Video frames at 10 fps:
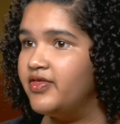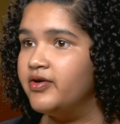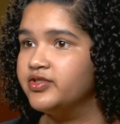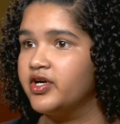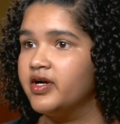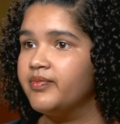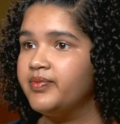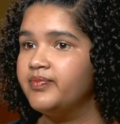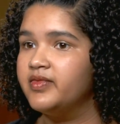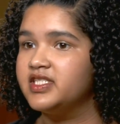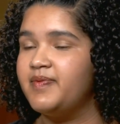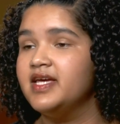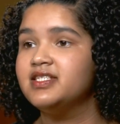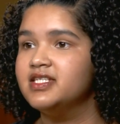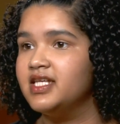and those are
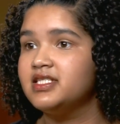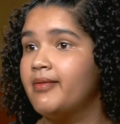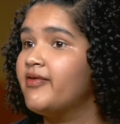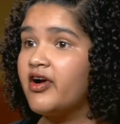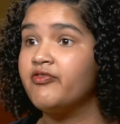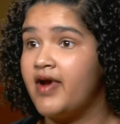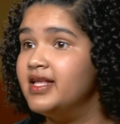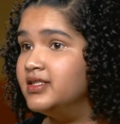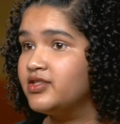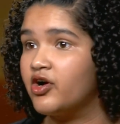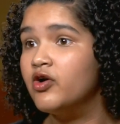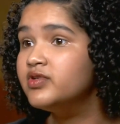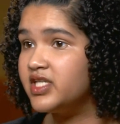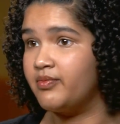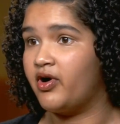spaces that some of our friends are
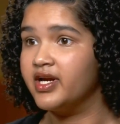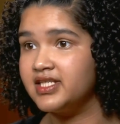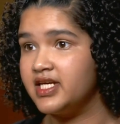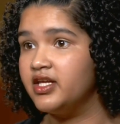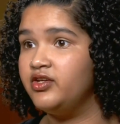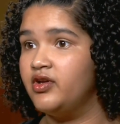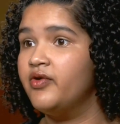hosting parties in, you